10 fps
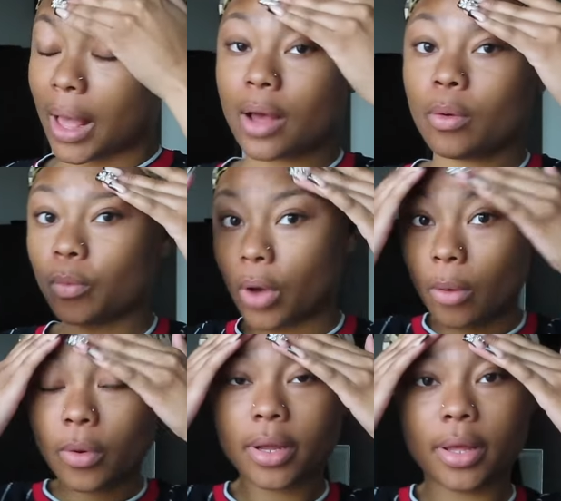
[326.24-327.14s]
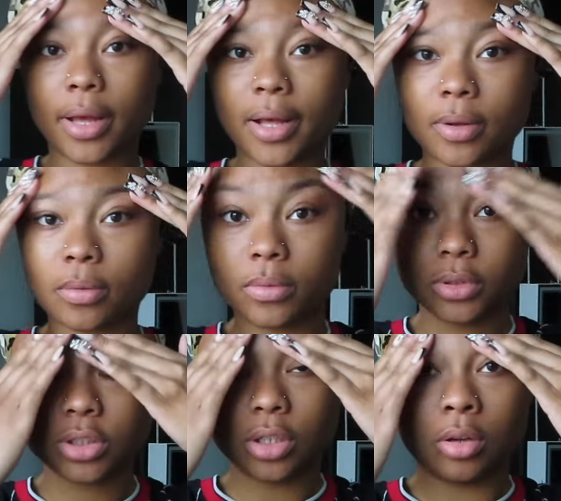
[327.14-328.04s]
I worked out,
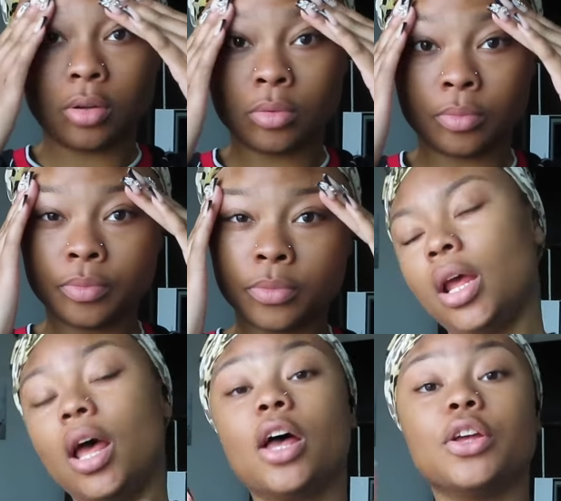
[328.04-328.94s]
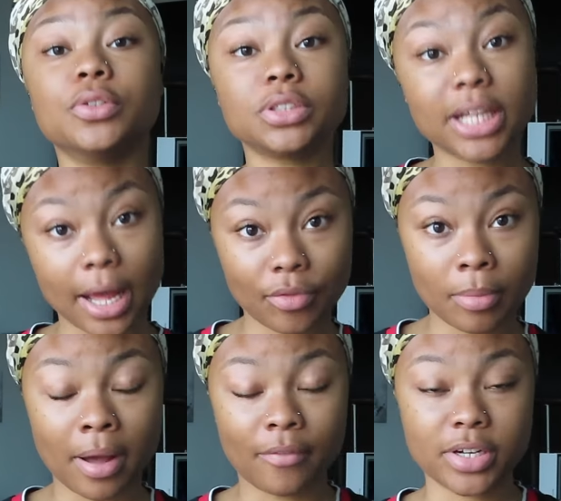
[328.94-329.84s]
so usually after
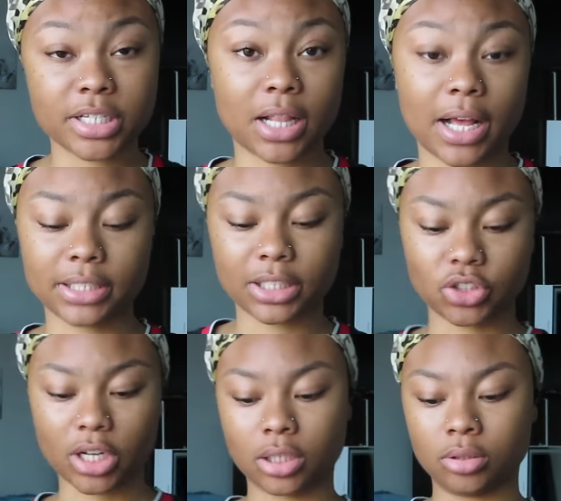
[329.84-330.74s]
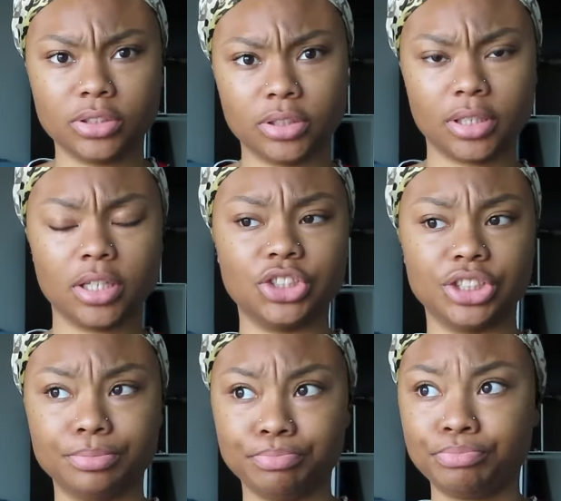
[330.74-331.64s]
my first class, I try to go to the
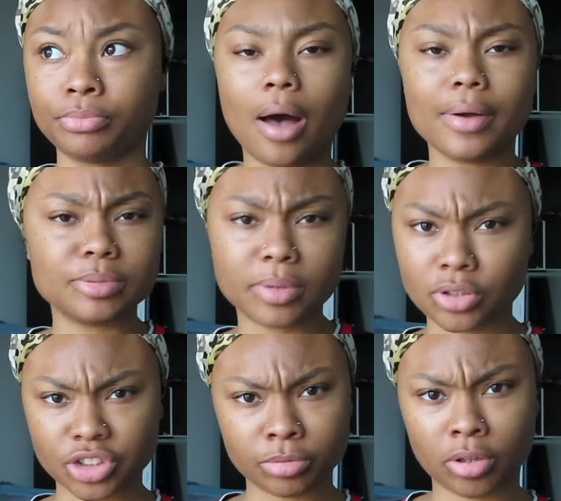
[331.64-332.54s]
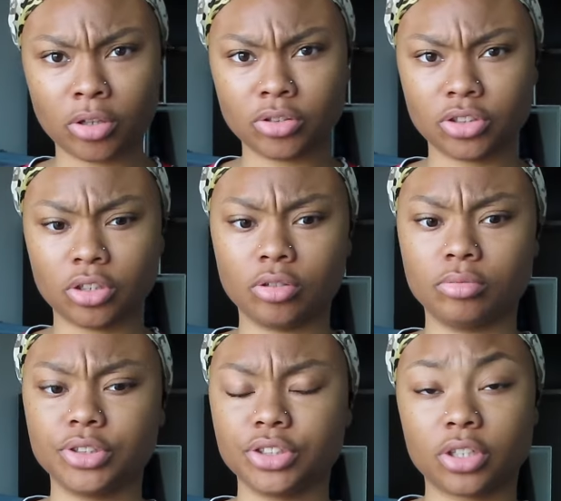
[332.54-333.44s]
gym. I always put on gym clothes, so
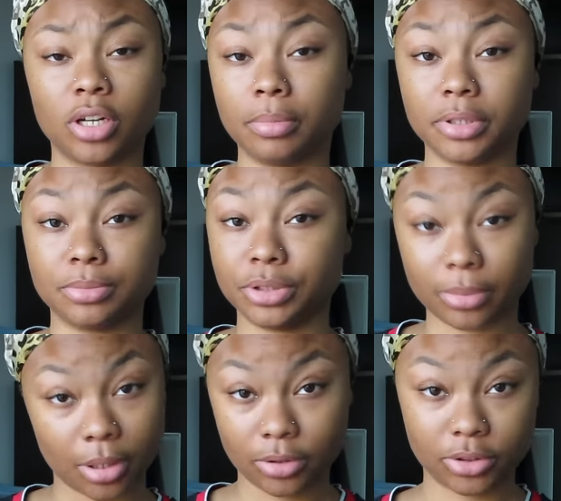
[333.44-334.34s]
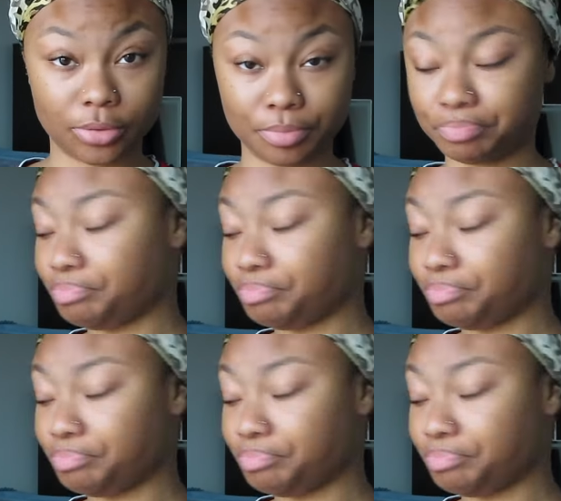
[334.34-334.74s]
we're just gonna put some gym clothes on.